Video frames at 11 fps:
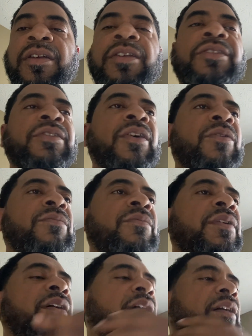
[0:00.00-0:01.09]
So,
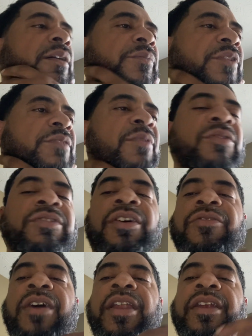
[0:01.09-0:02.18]
this is Motell
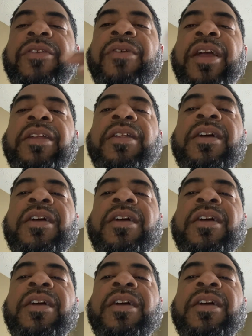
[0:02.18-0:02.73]
Granted the Great.